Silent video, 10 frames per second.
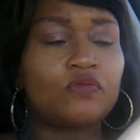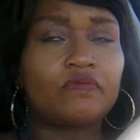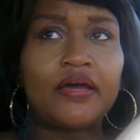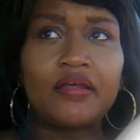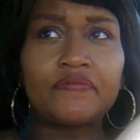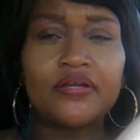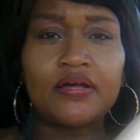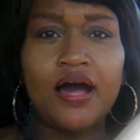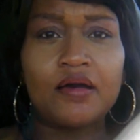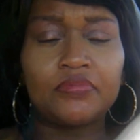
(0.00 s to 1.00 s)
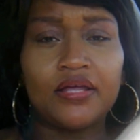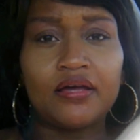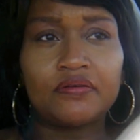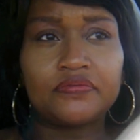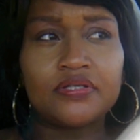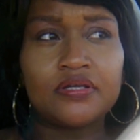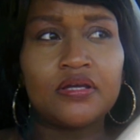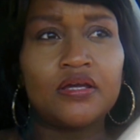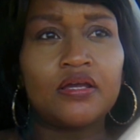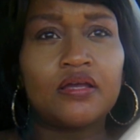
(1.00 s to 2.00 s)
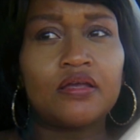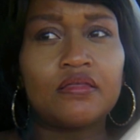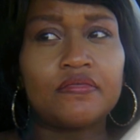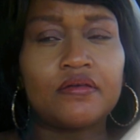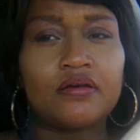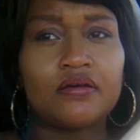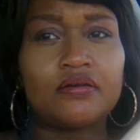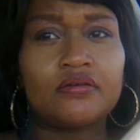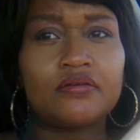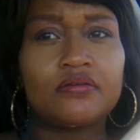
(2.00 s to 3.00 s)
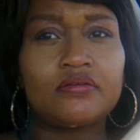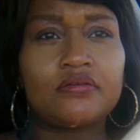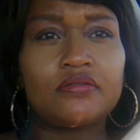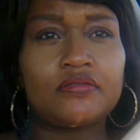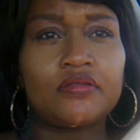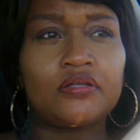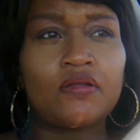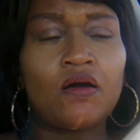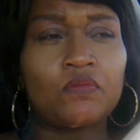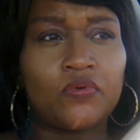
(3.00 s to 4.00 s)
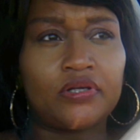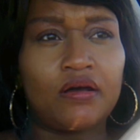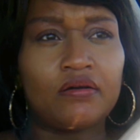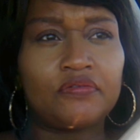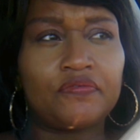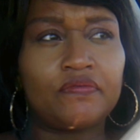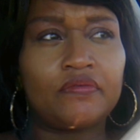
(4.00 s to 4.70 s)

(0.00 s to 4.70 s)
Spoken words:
Right after the cop left, the alarm went off.